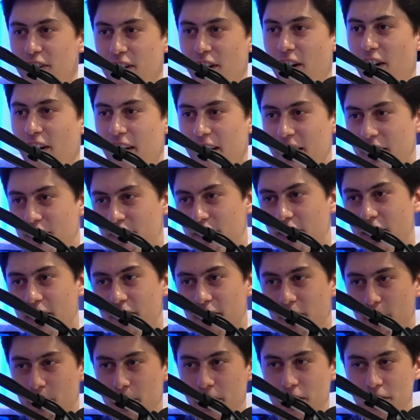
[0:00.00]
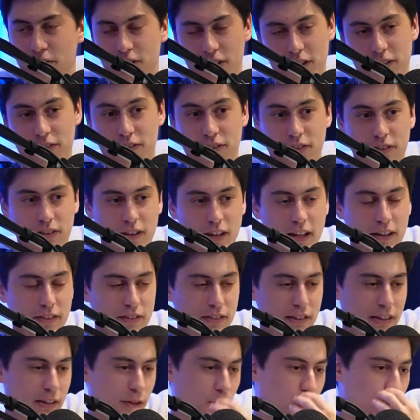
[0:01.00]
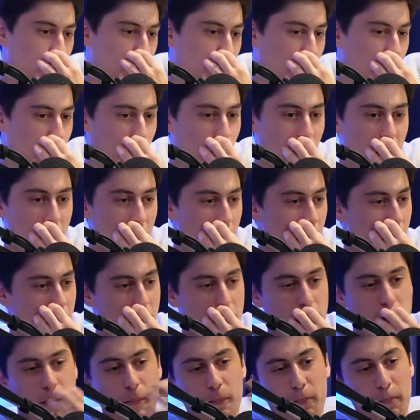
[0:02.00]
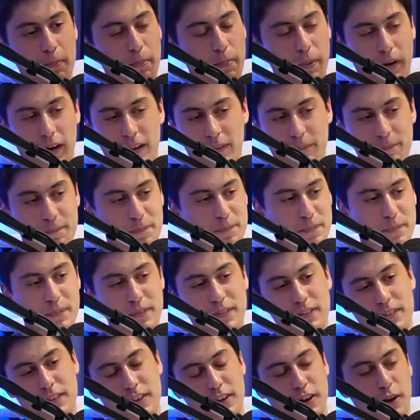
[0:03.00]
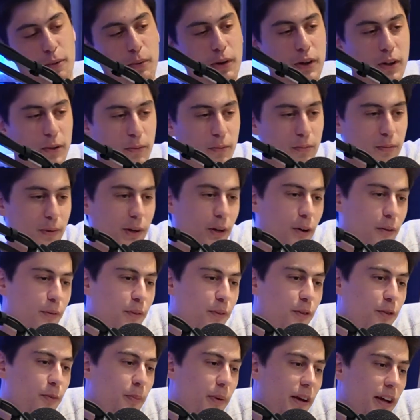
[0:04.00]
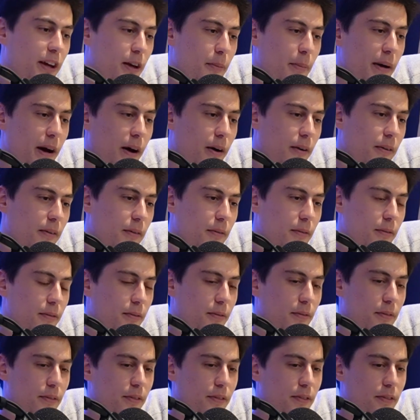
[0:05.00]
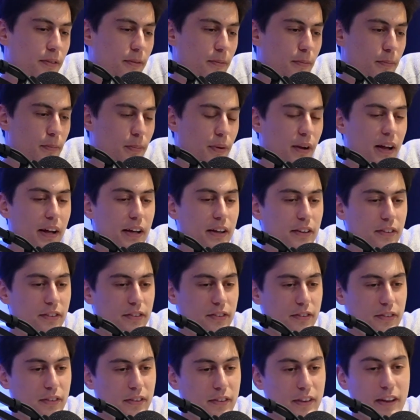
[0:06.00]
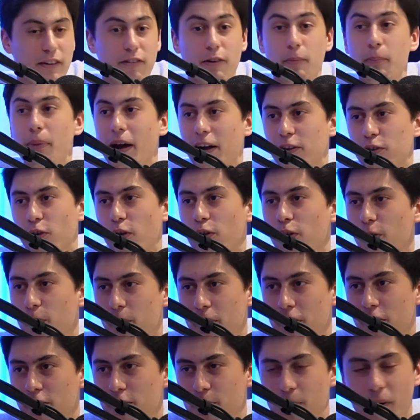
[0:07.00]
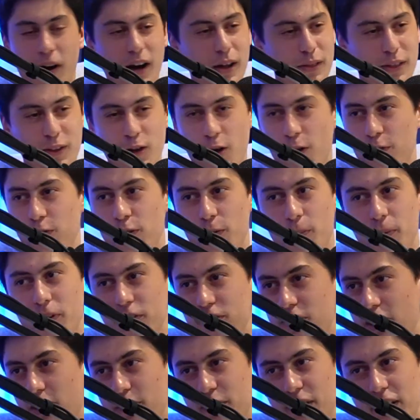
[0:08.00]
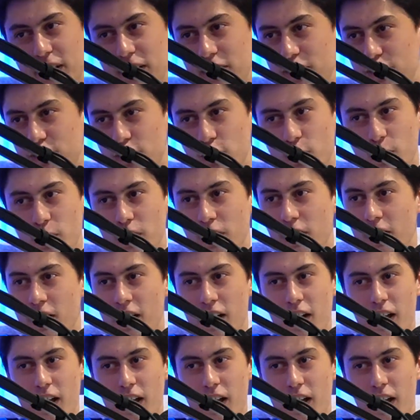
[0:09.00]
he can't get around the pitch as he used to. But, you know, we often speak about players, their impact on the pitch. But I think off the pitch, I think he's doing